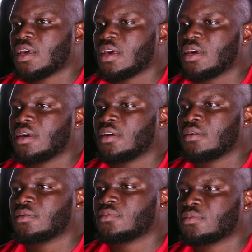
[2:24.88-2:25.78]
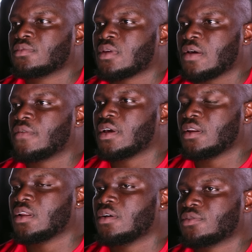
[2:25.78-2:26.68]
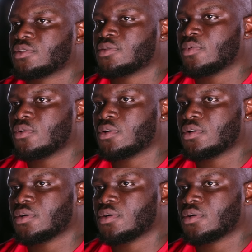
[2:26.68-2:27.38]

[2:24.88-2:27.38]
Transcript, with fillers: and I fell in love with the sport.